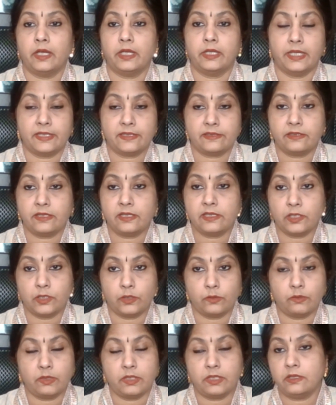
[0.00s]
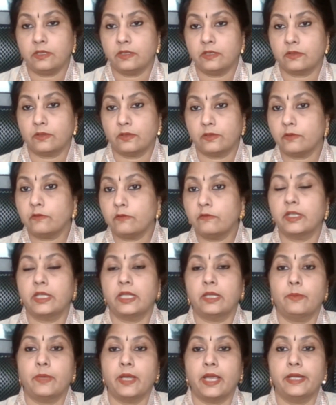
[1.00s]
and external situation is also
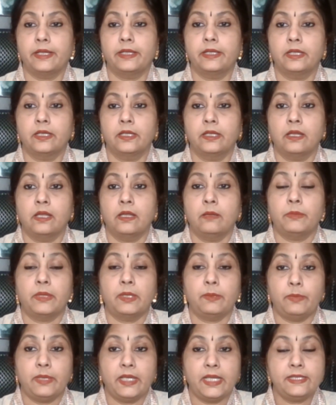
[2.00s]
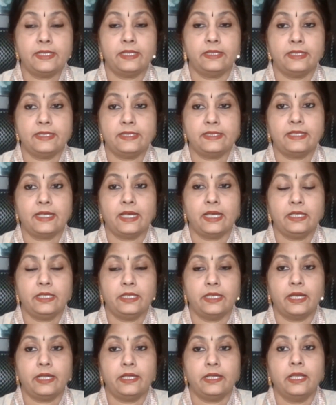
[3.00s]
very bad. But please
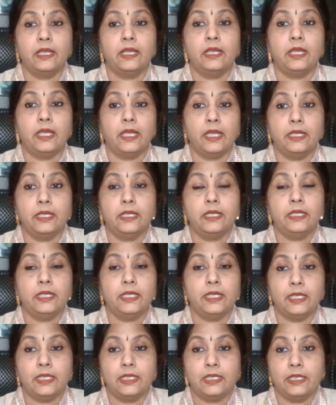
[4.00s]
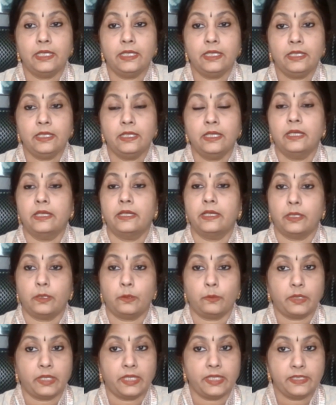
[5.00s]
understand that inner healing
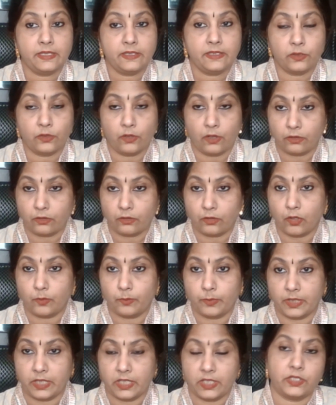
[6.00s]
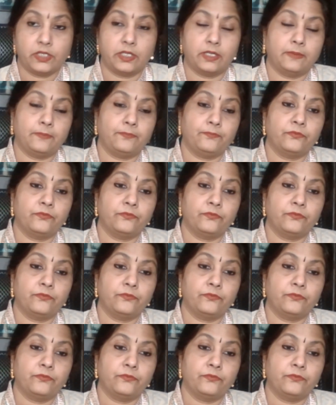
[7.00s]
requires your cooperation.